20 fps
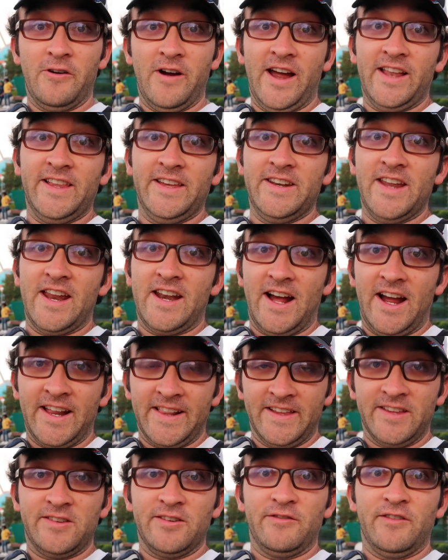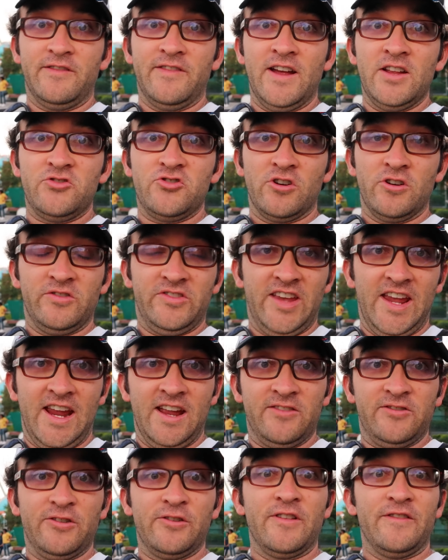Island at Islands of Adventure to
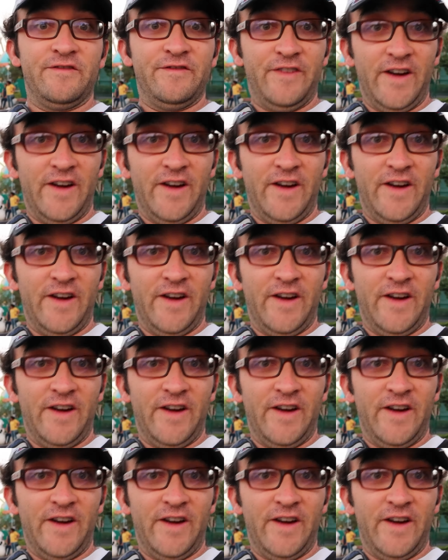answer the